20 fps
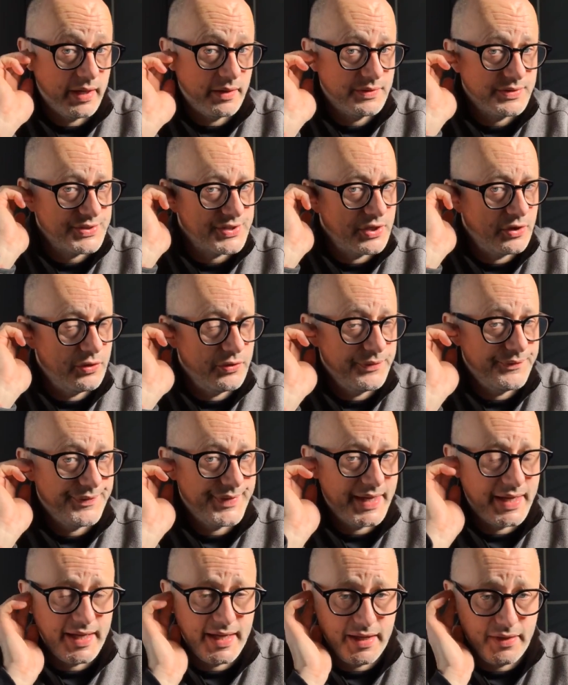So
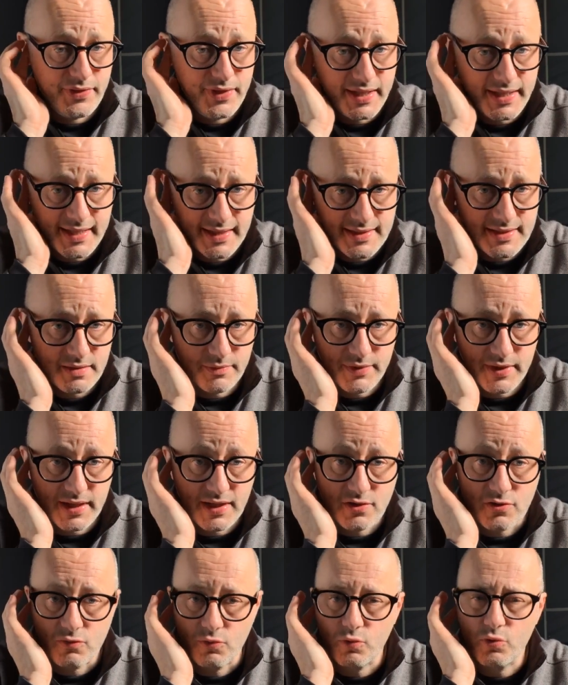I think that's something that's
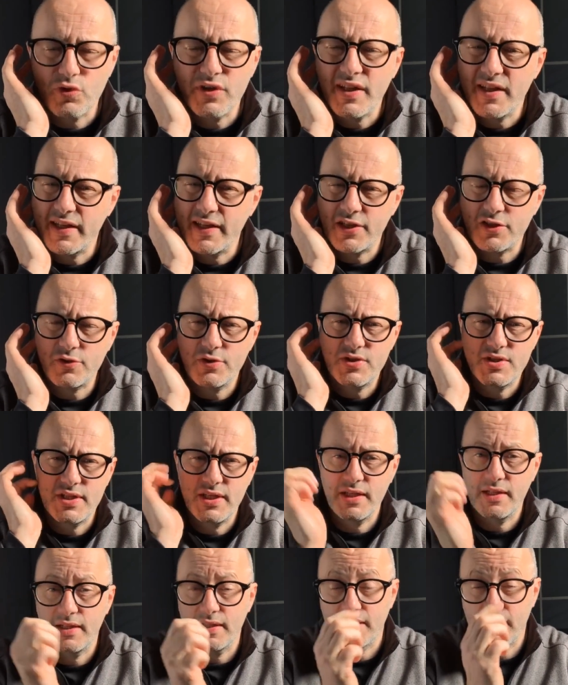really interesting,
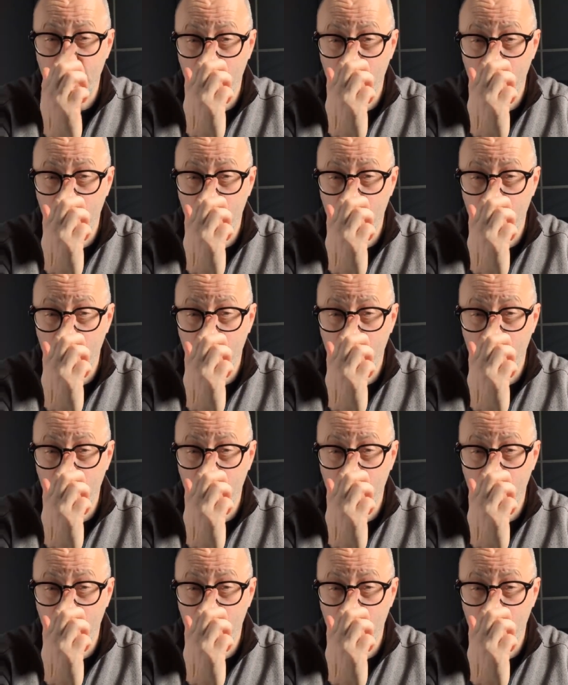that